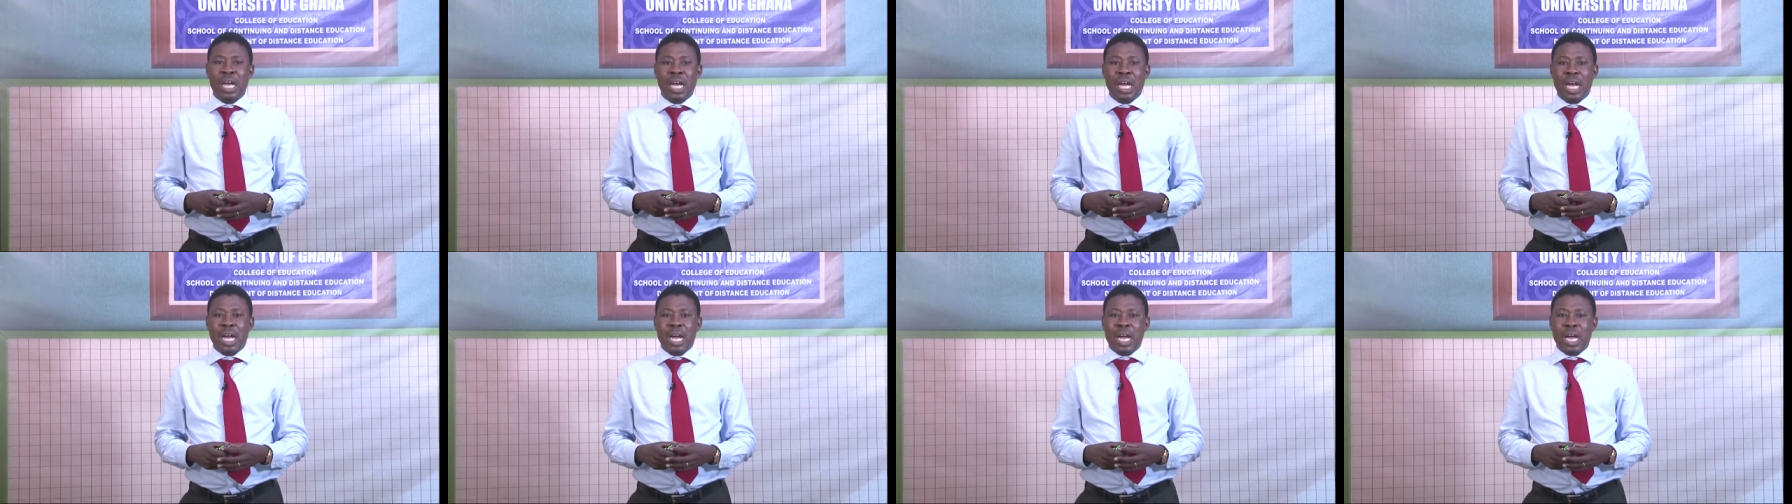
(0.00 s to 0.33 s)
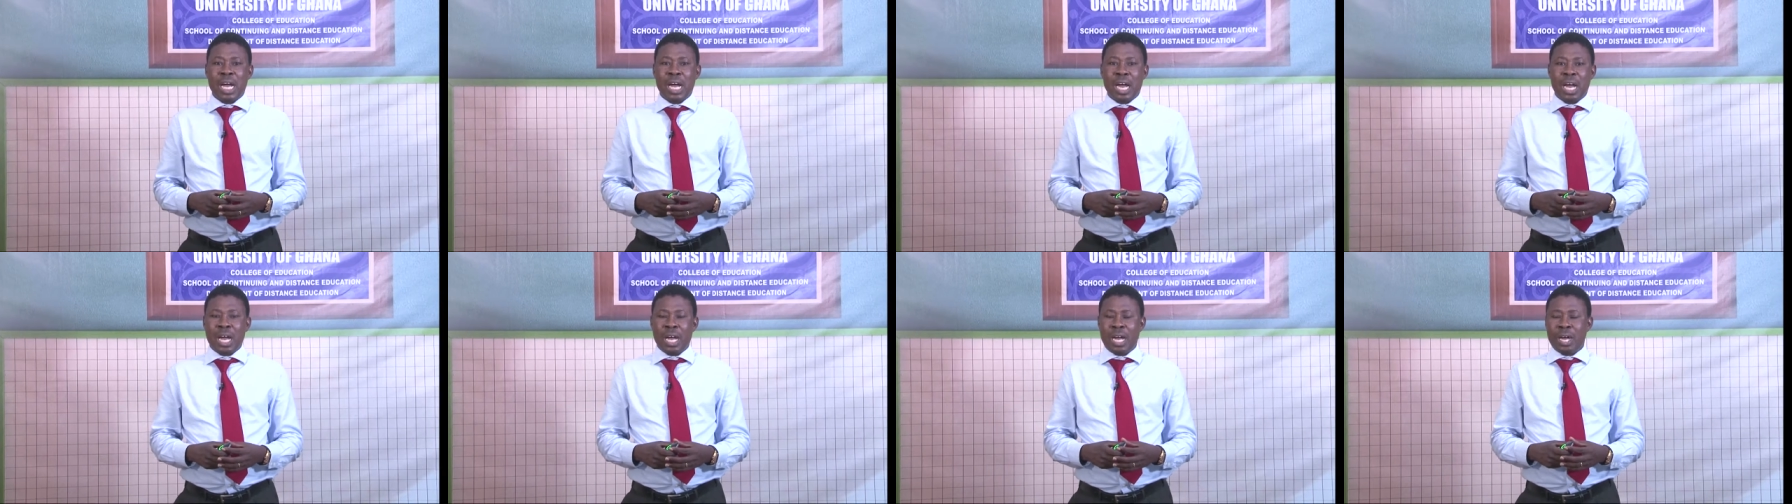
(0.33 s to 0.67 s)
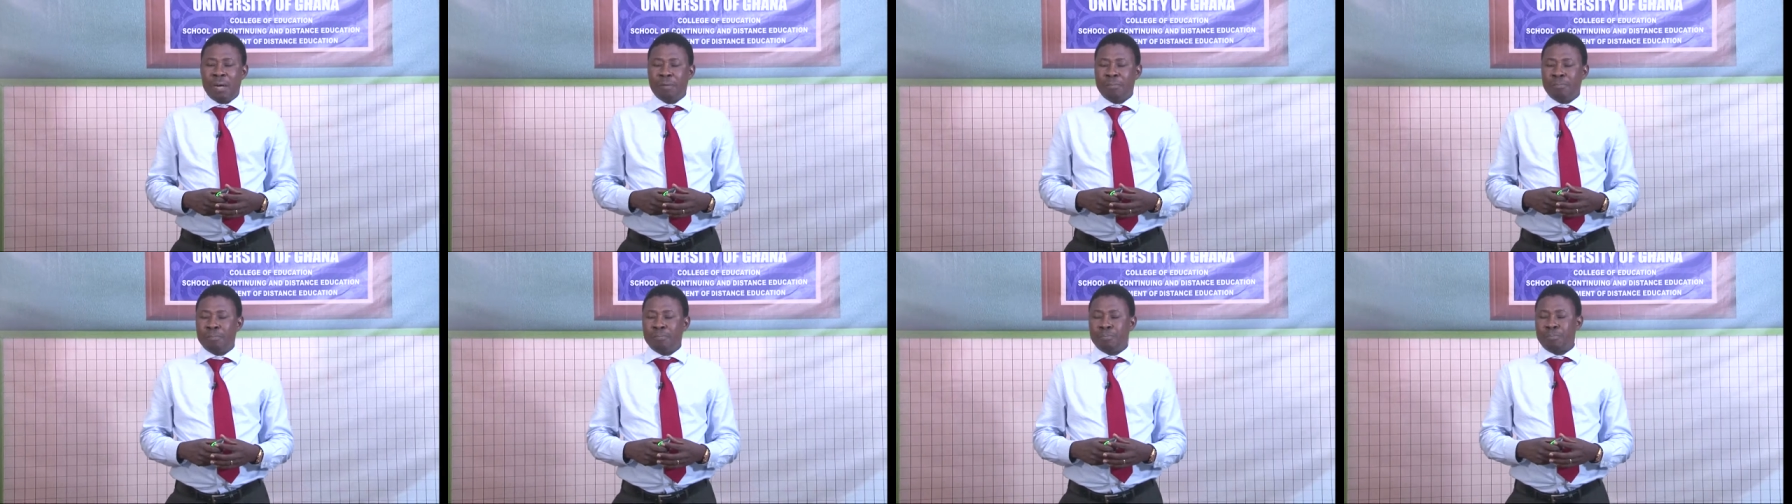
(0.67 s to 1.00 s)
uh,
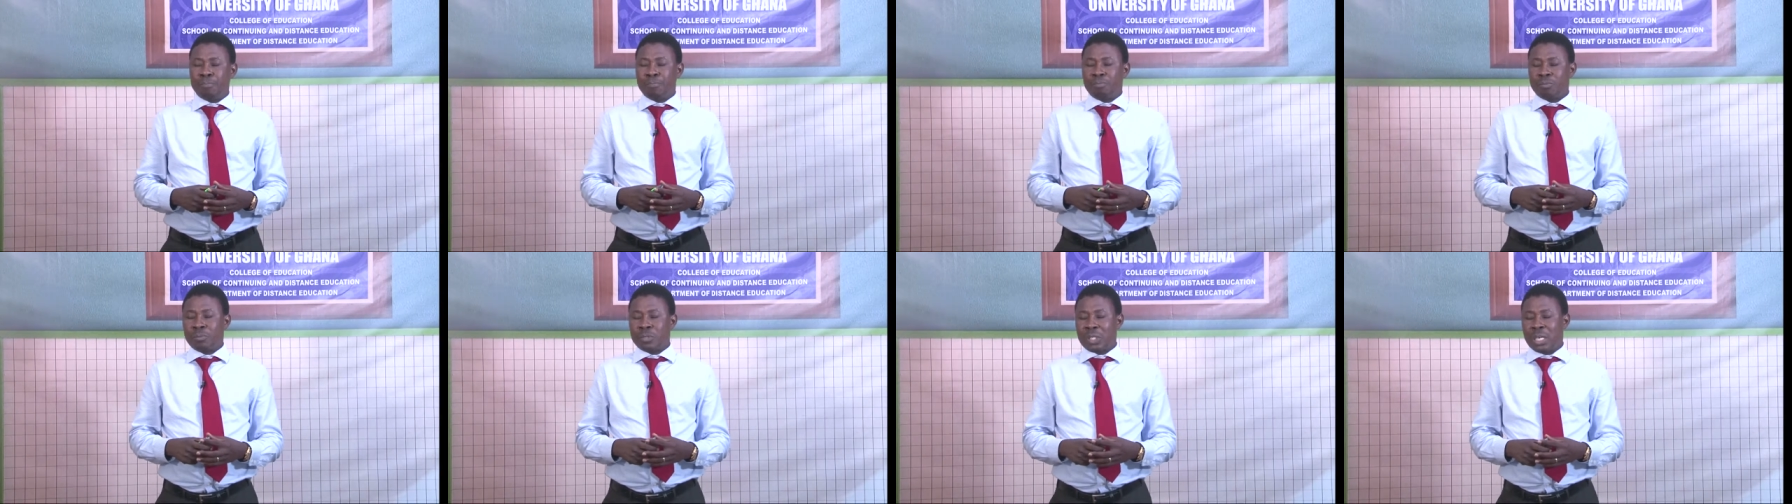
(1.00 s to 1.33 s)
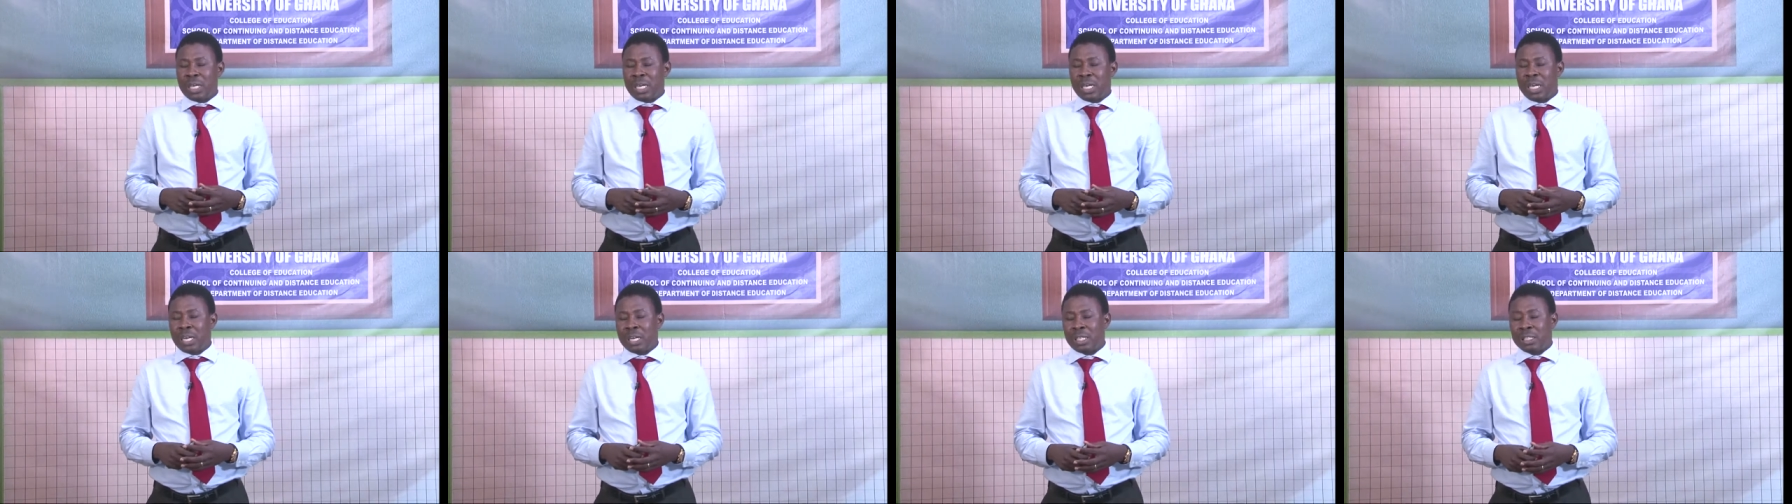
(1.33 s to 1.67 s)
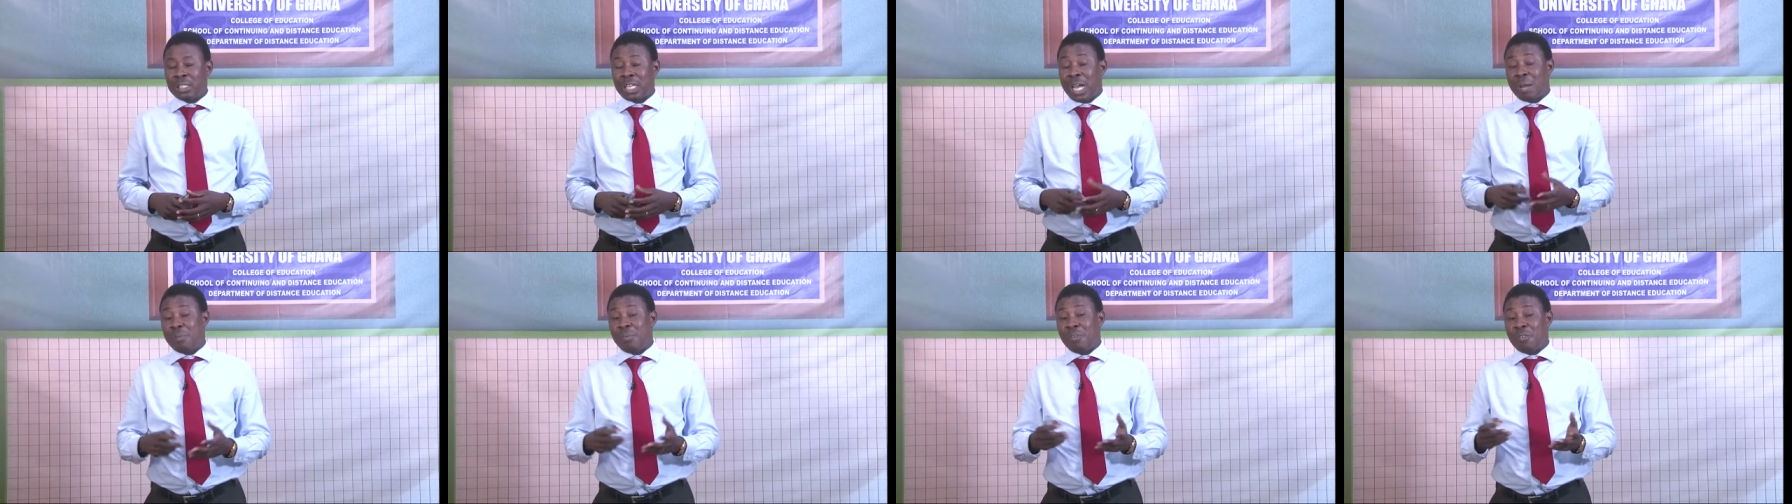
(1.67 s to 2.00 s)
um, uh,
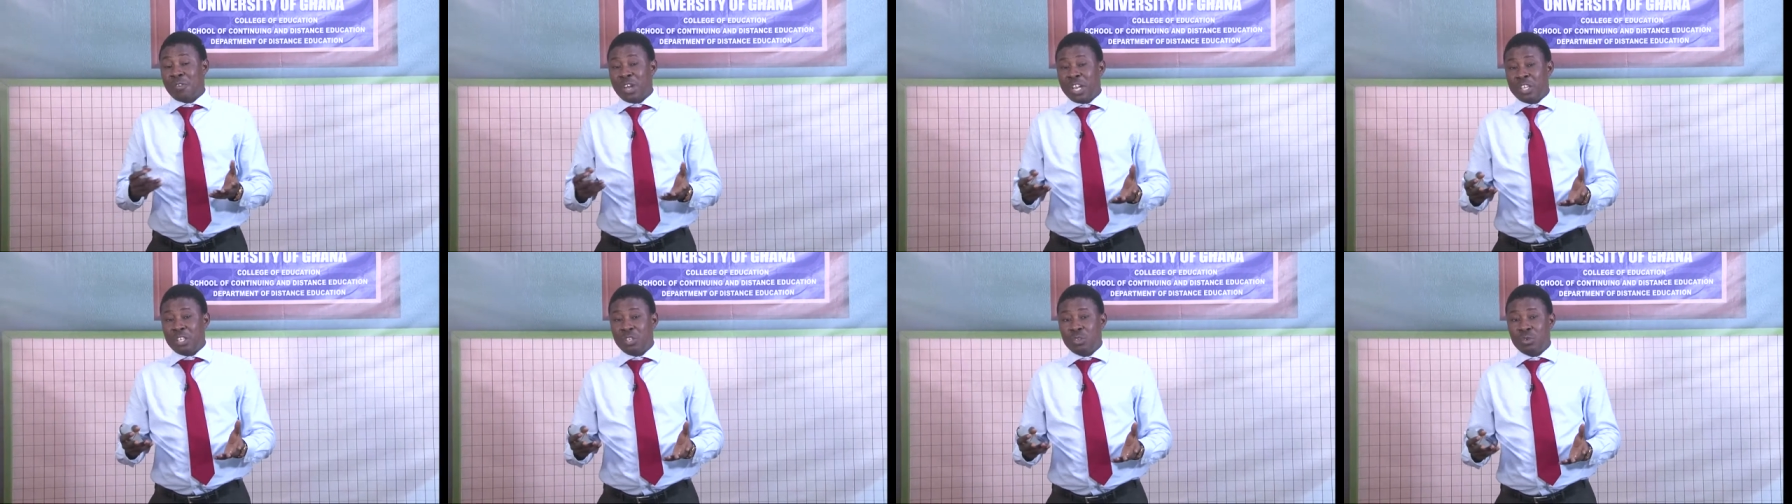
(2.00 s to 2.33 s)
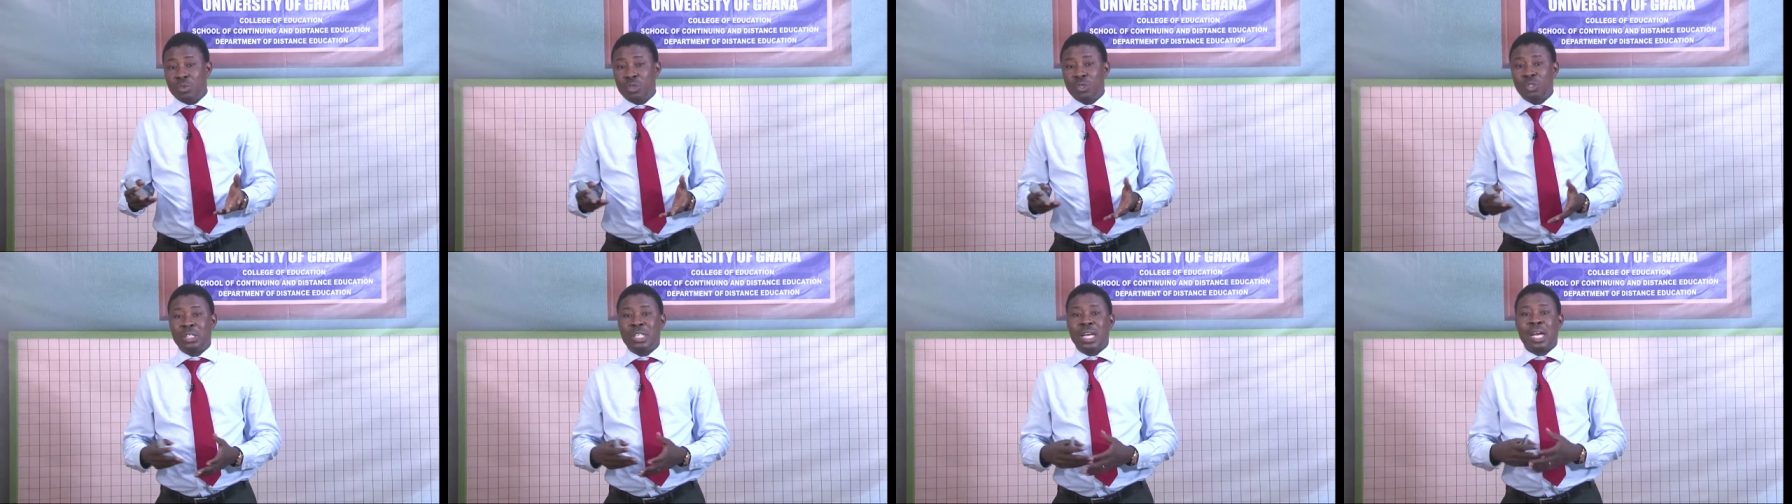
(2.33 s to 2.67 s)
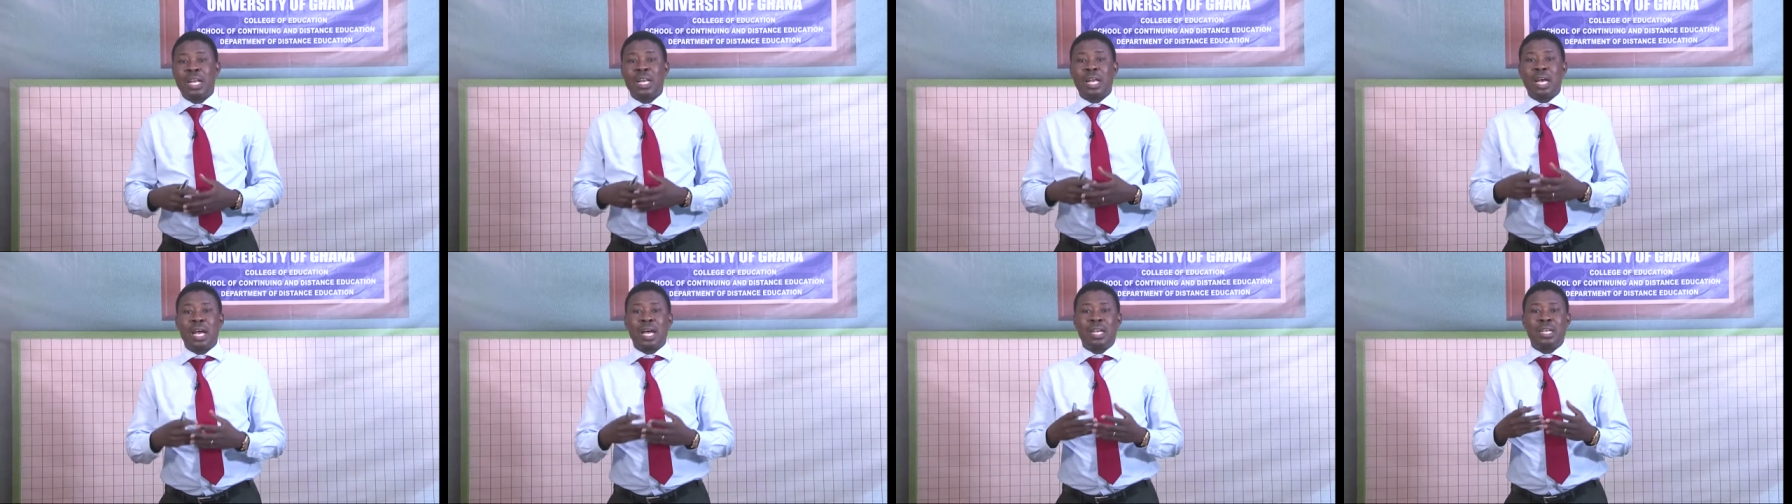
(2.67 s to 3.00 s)
type of NGOs
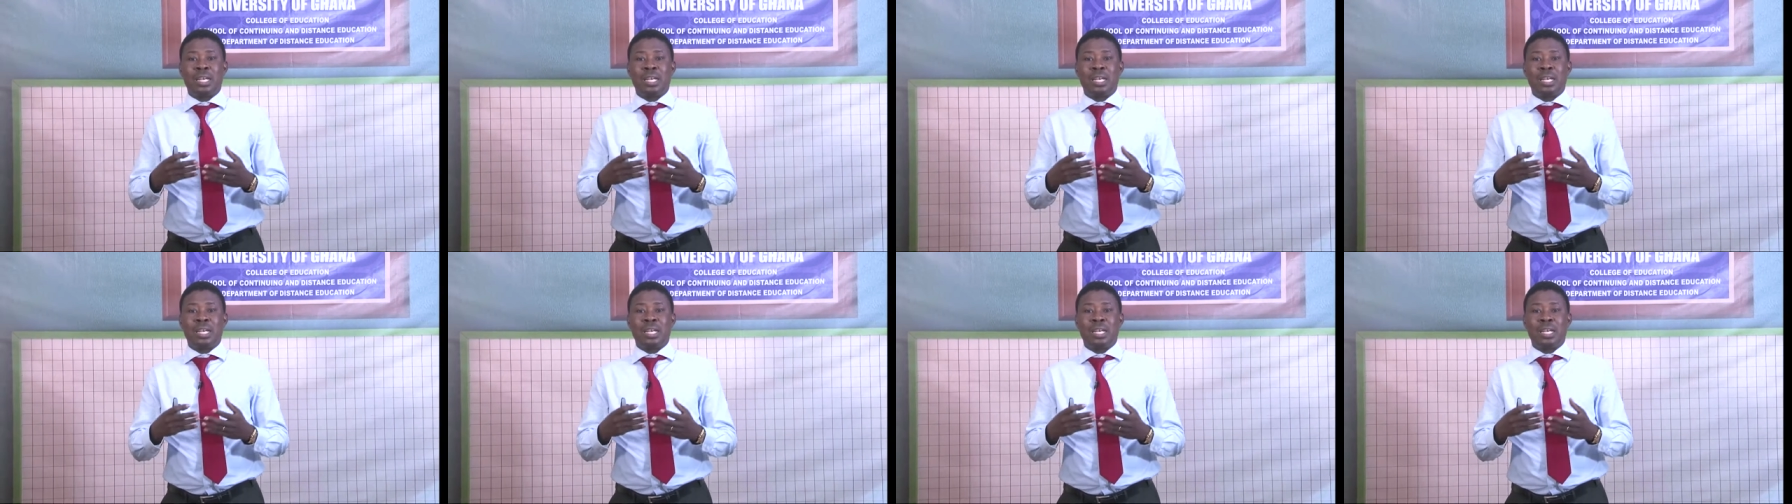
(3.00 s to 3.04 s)
that,